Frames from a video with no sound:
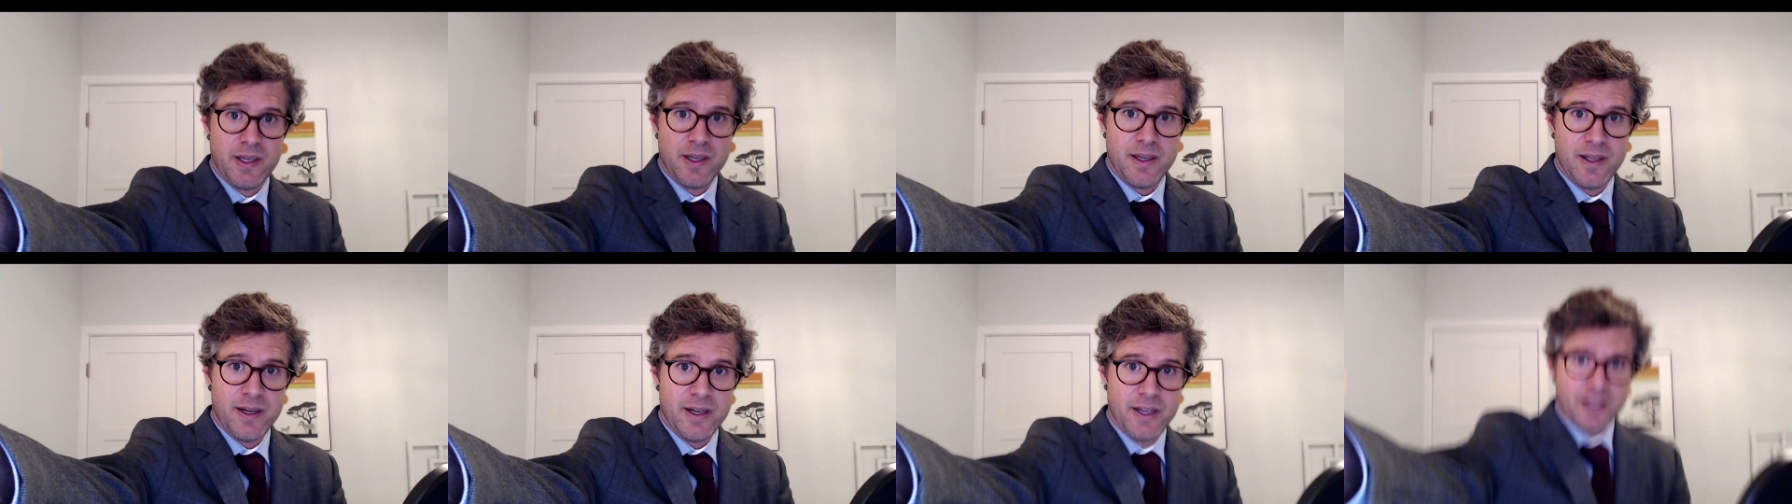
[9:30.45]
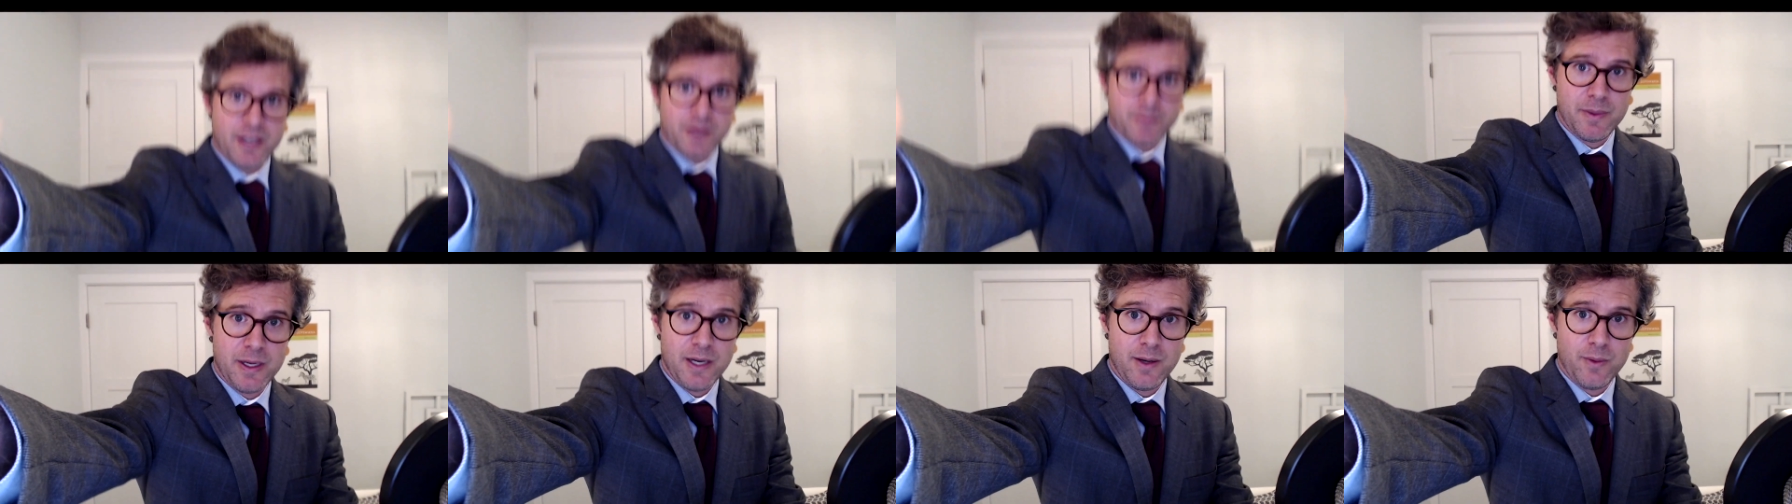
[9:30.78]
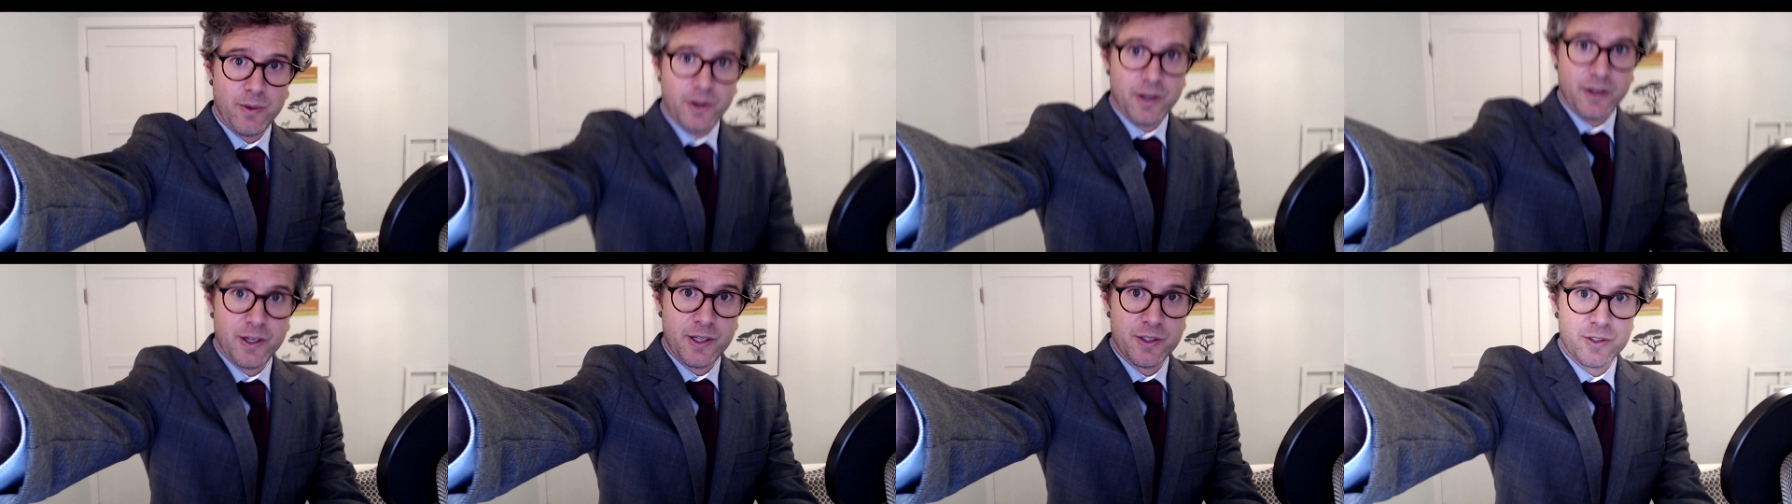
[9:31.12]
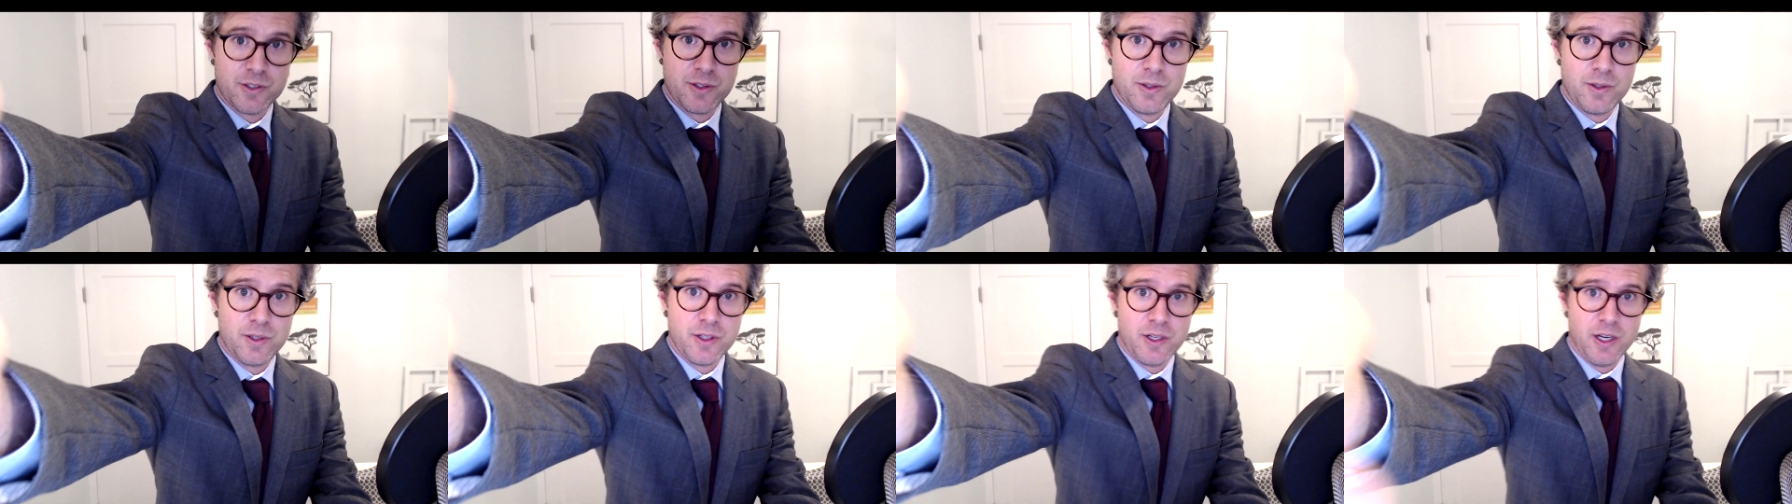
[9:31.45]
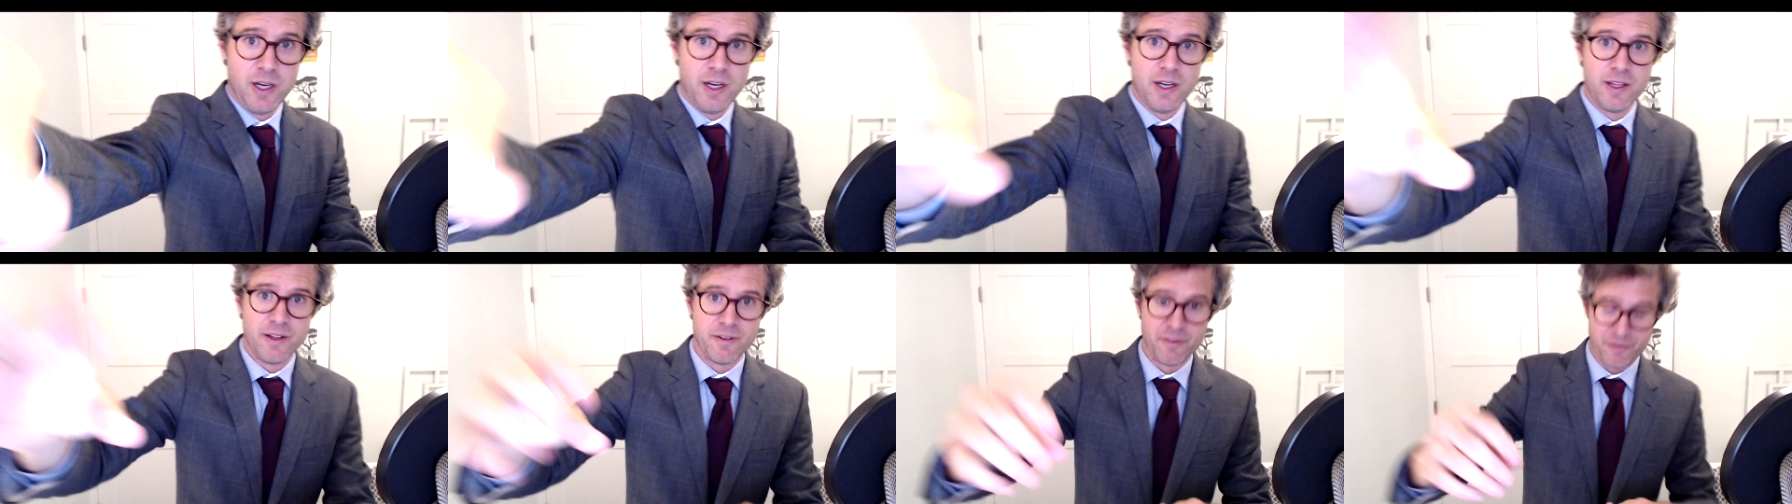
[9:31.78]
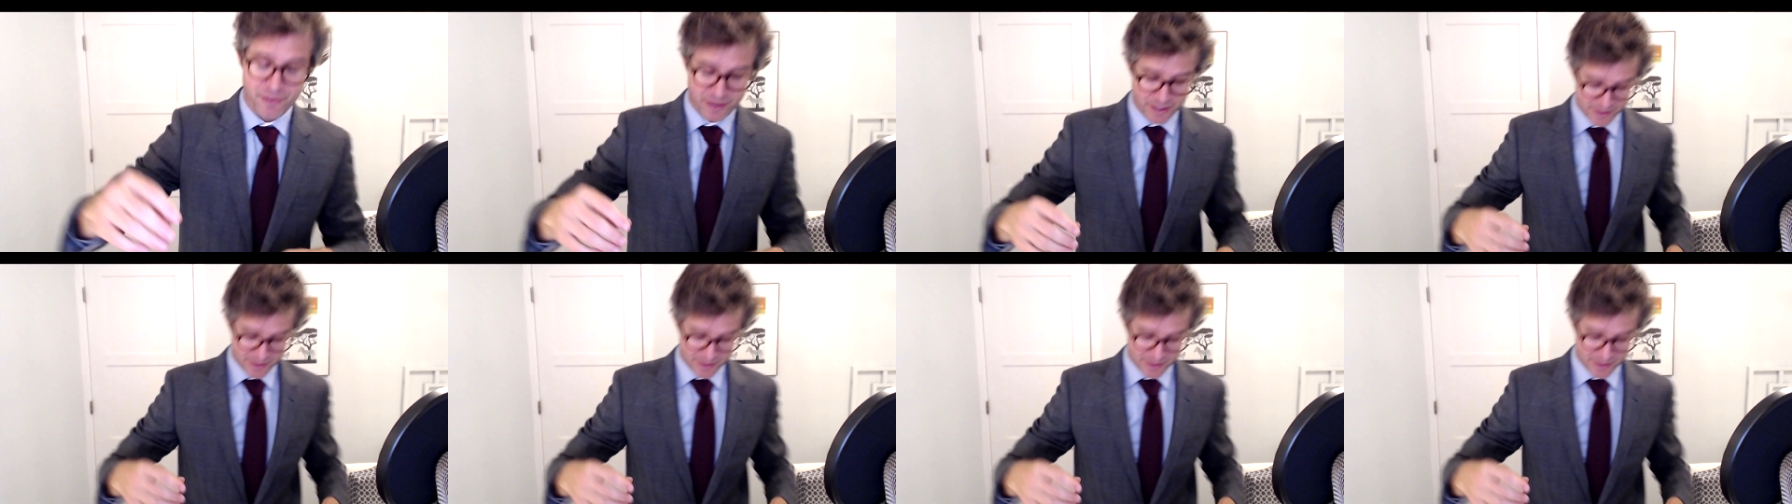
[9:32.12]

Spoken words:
And I am not wearing a suit at all. In fact,